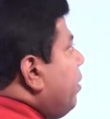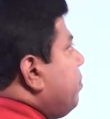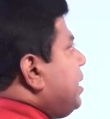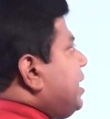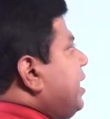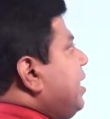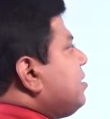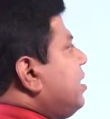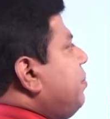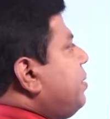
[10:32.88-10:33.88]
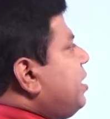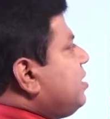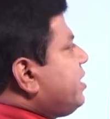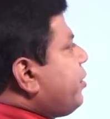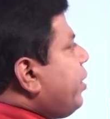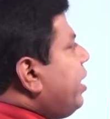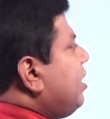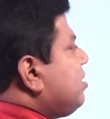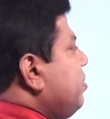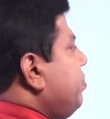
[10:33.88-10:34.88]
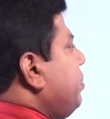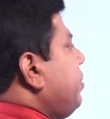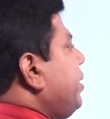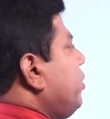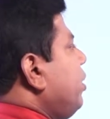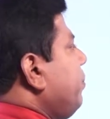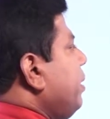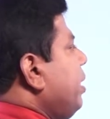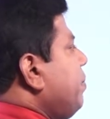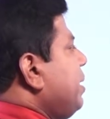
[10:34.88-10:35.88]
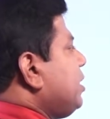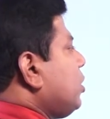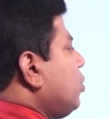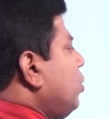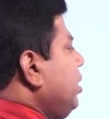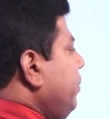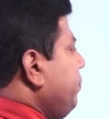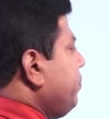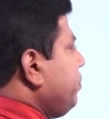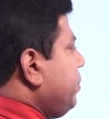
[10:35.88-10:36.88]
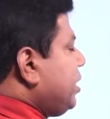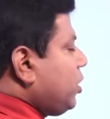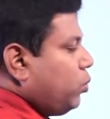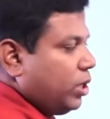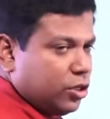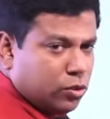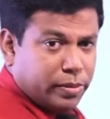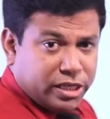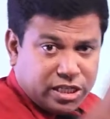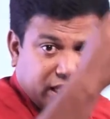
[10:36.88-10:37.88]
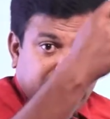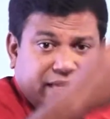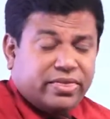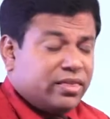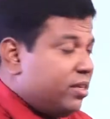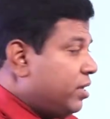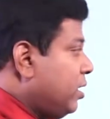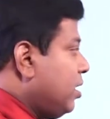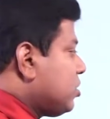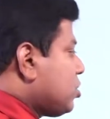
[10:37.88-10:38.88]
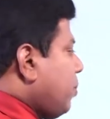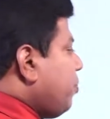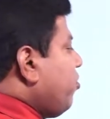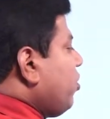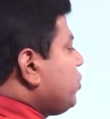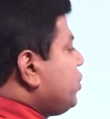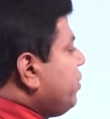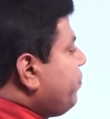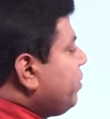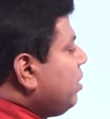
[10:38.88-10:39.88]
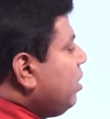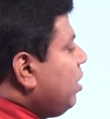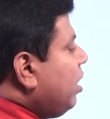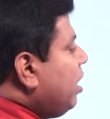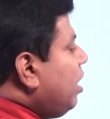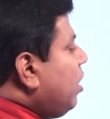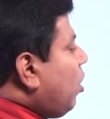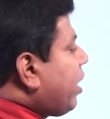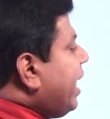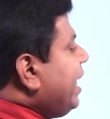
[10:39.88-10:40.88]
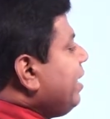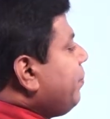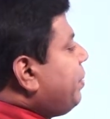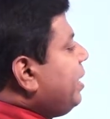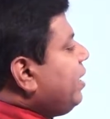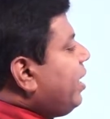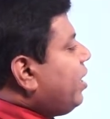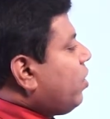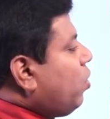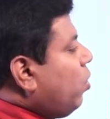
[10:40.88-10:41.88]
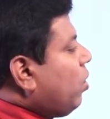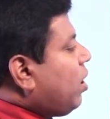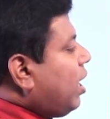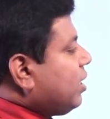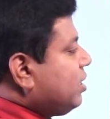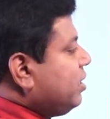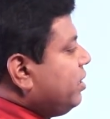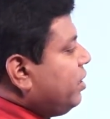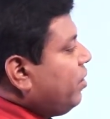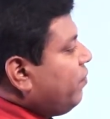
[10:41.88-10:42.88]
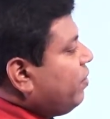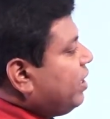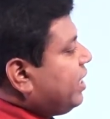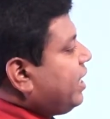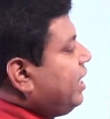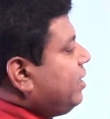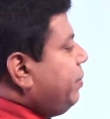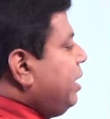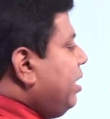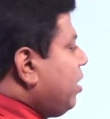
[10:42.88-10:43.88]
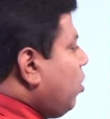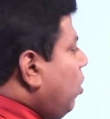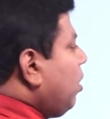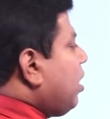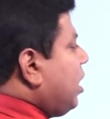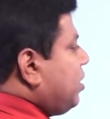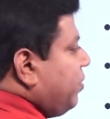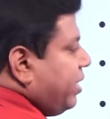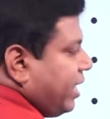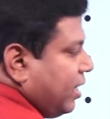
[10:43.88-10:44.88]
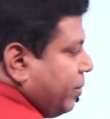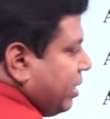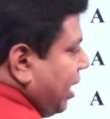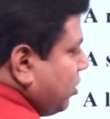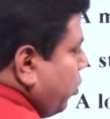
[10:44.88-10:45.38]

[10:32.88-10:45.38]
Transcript: Materials and apparatus required: a simple pendulum, a meter ruler to measure the length, stopwatch, a locating pin and a cork cut vertically in the middle, that is